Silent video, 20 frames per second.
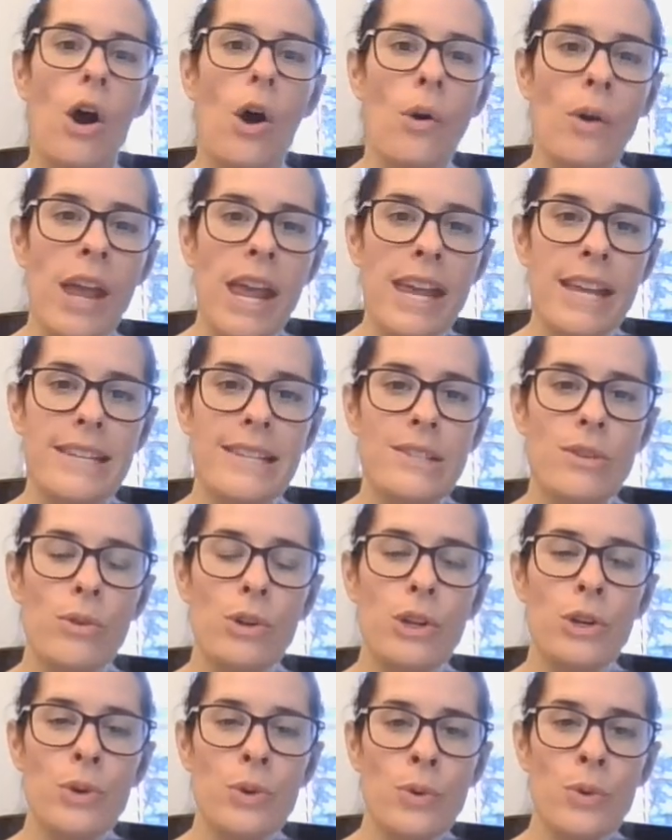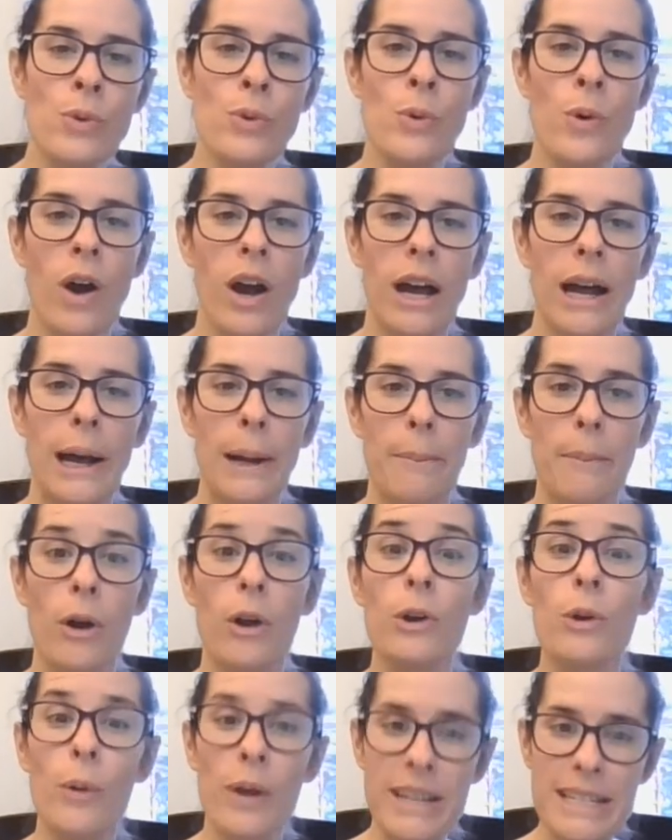Okay, so you
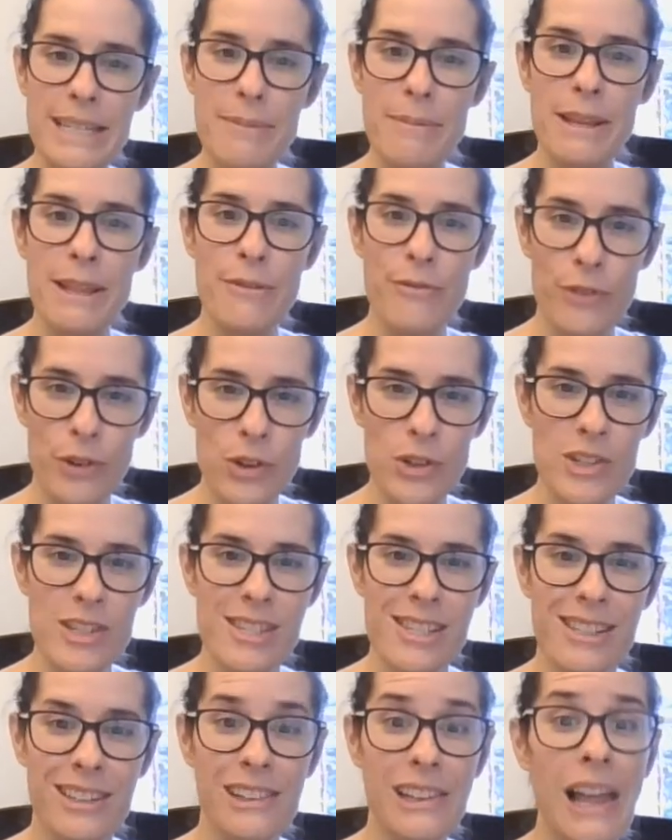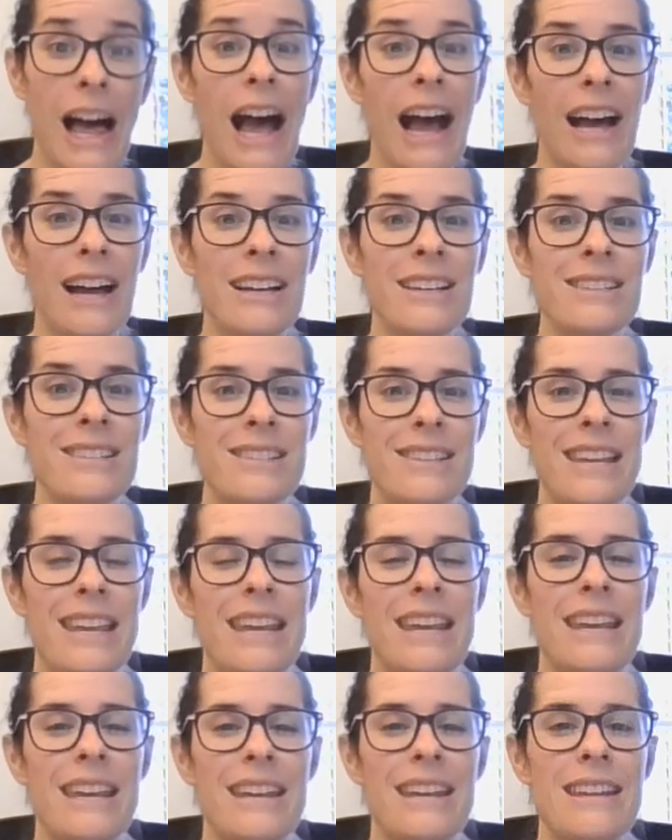are going to be the first class
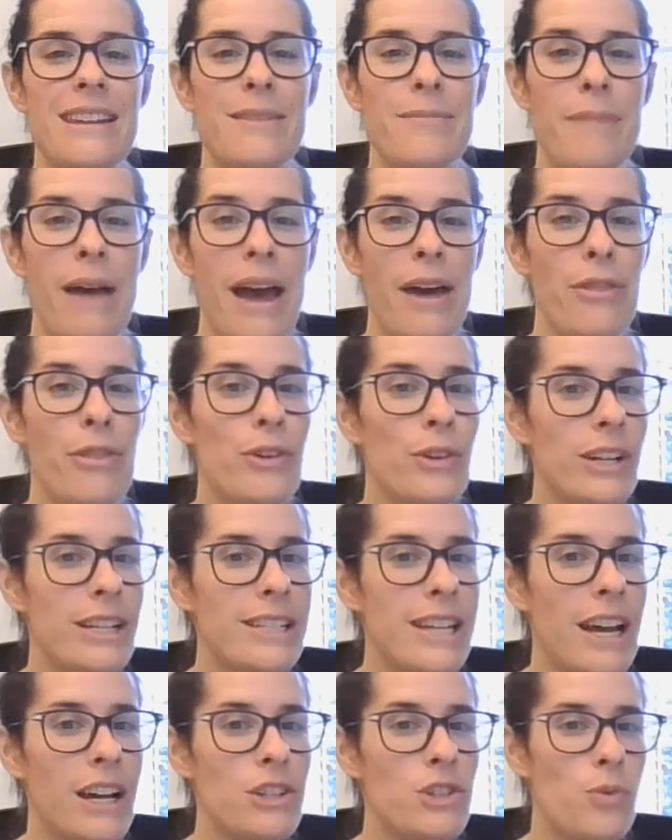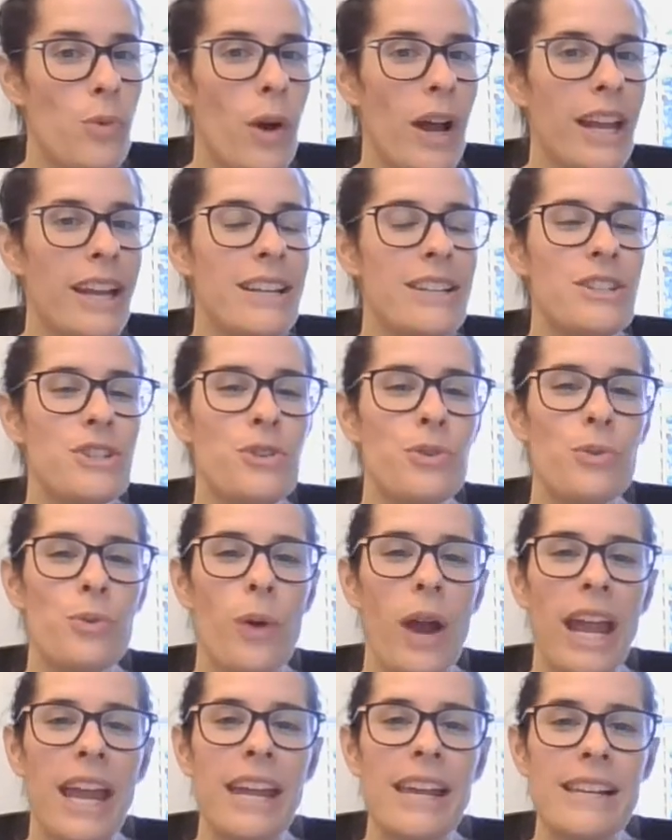in Math 30-1 to
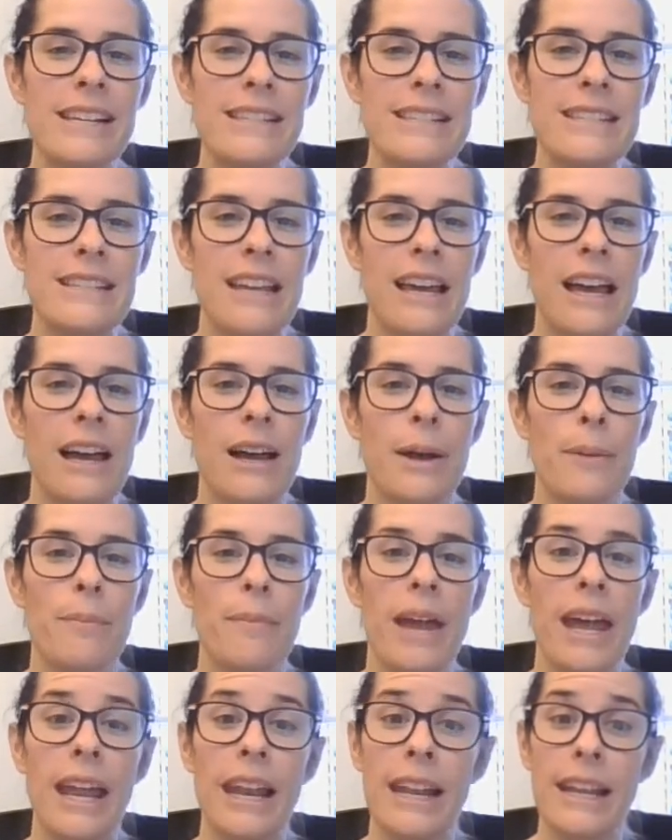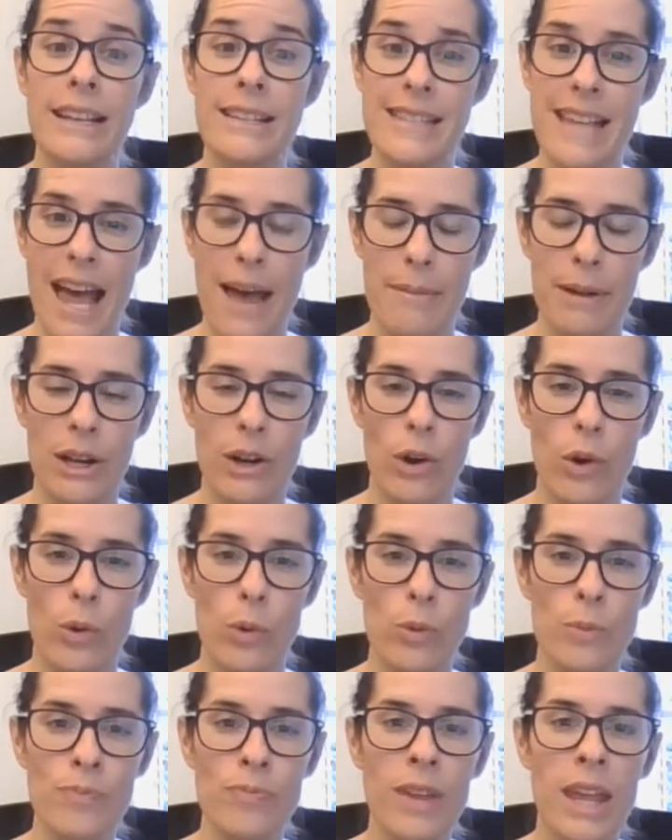write an exam at
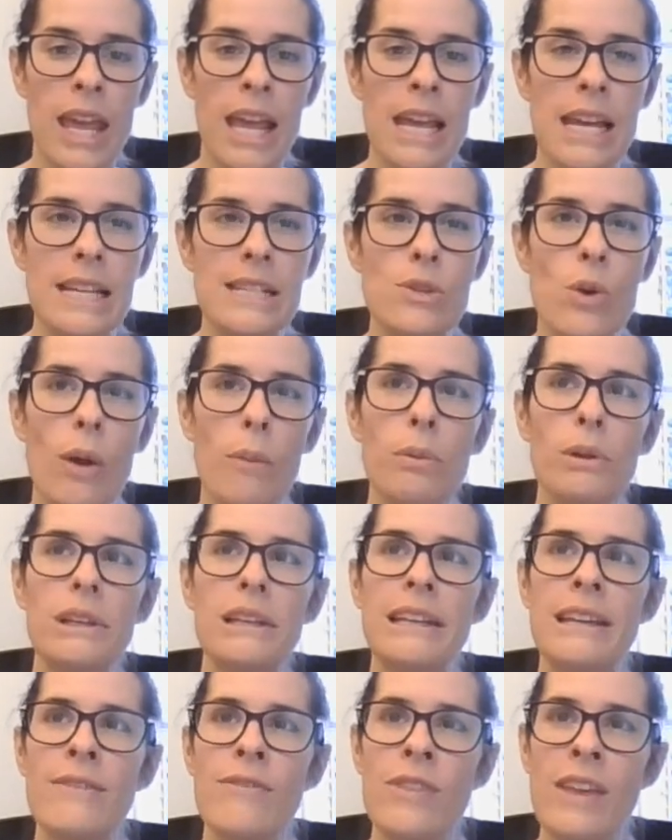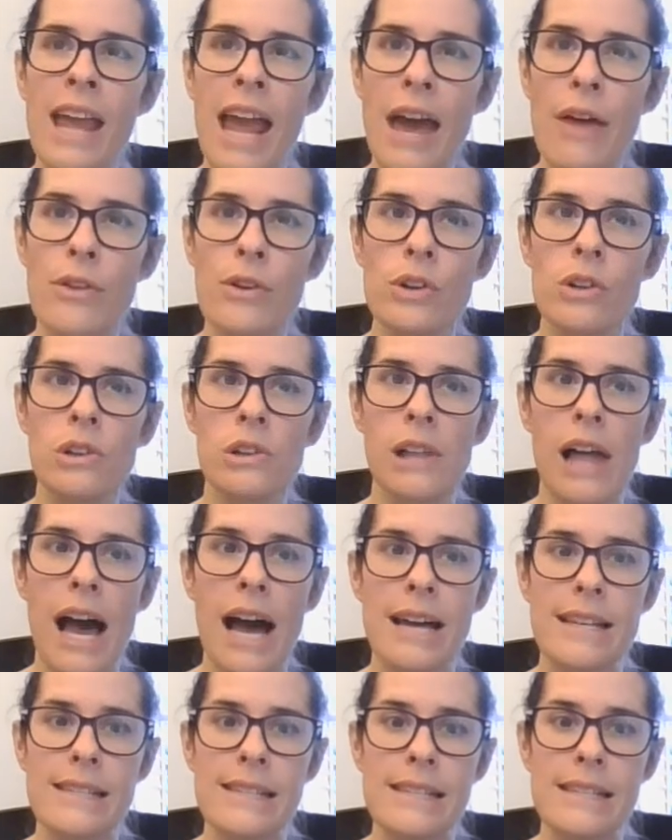home. So I believe the other
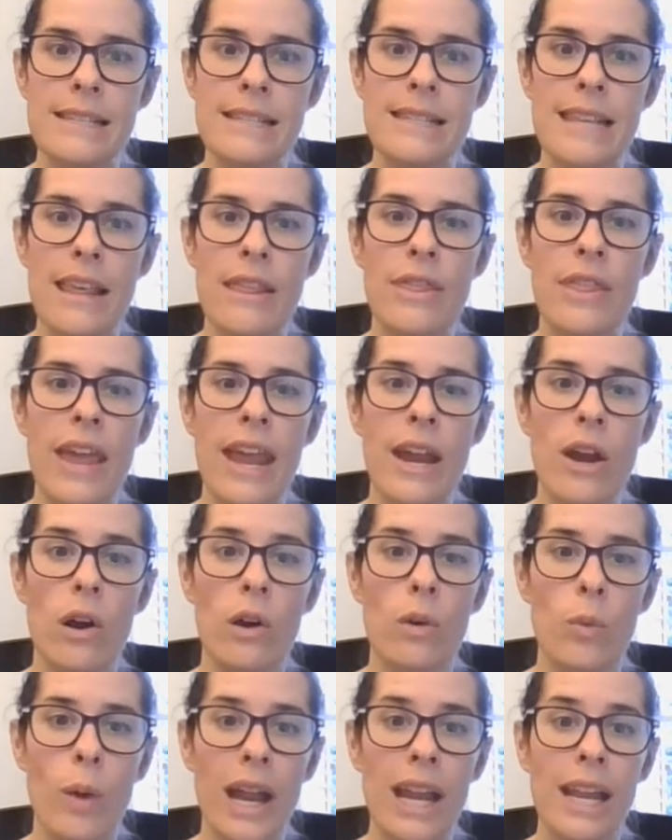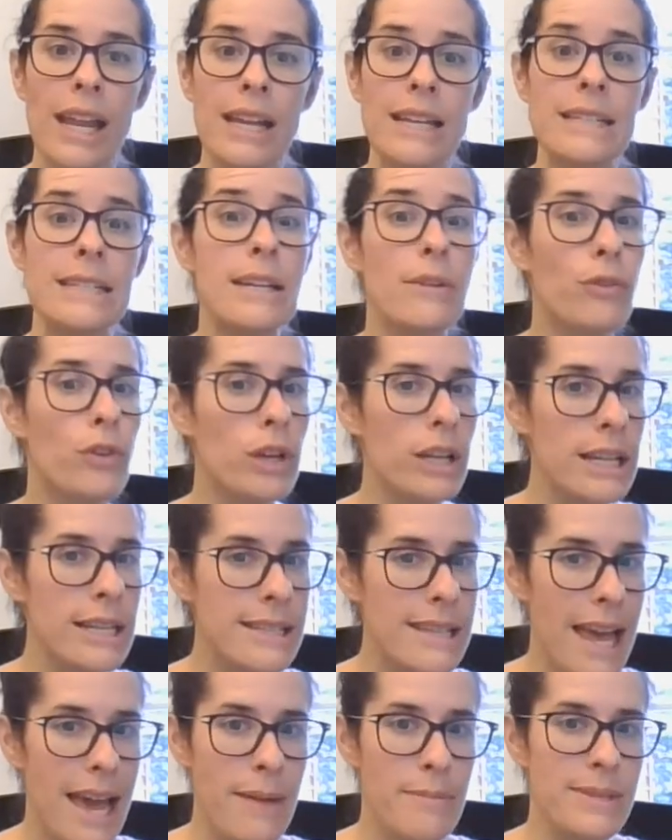classes, they are writing different
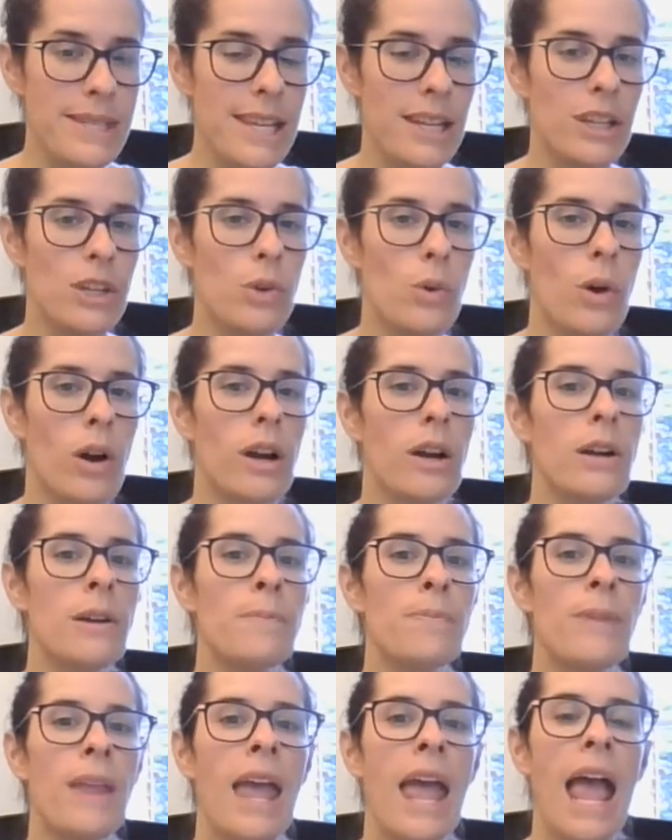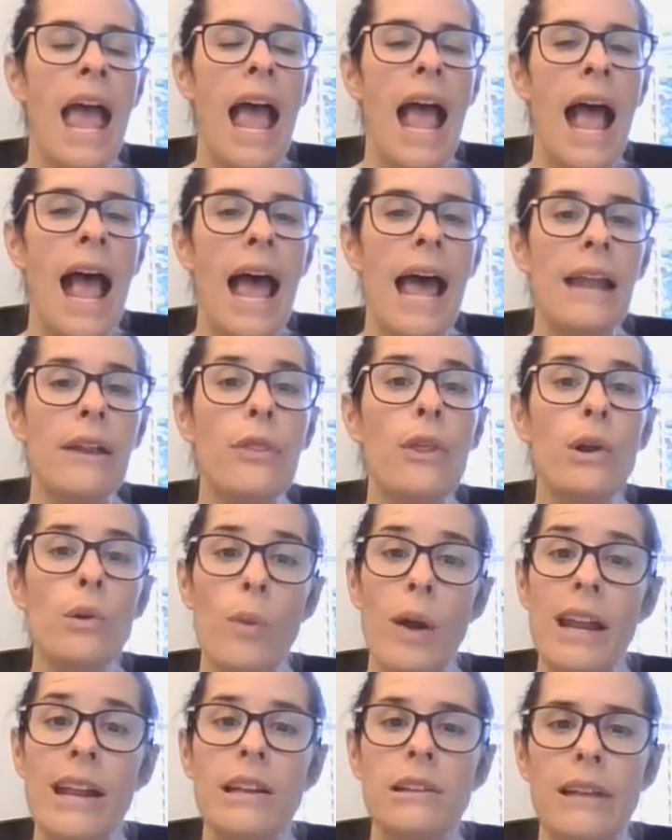exams than you are, and they're
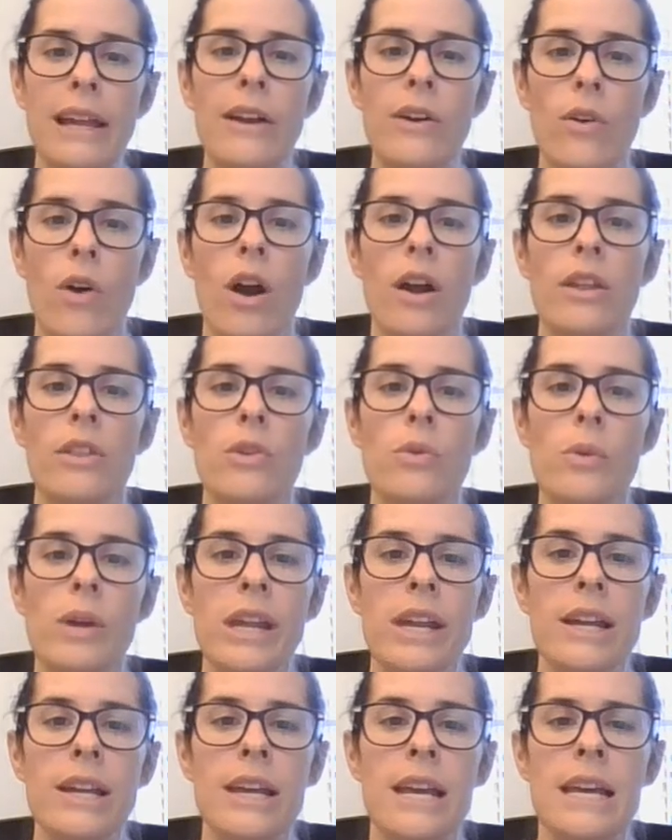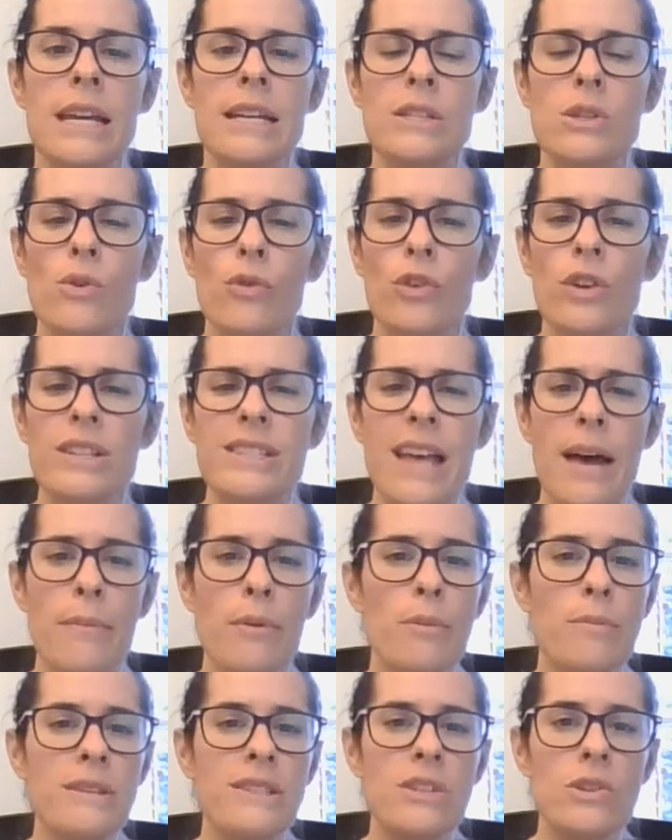writing later on in the week. So for
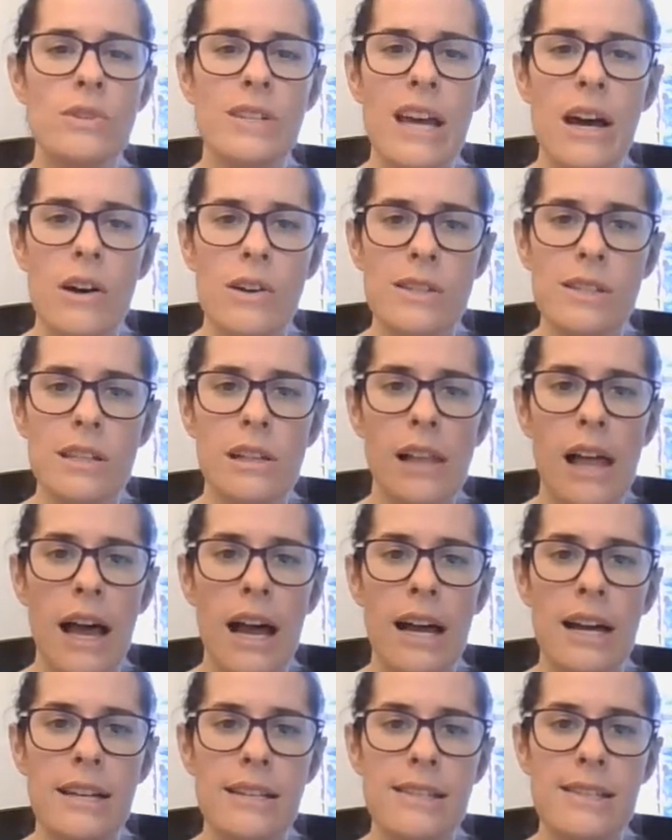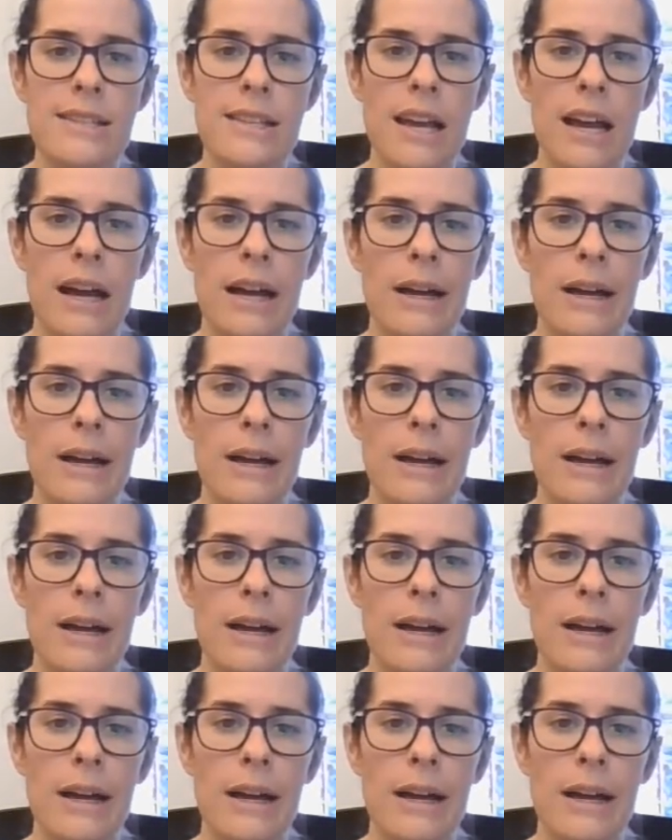example, Miss Newtell's class,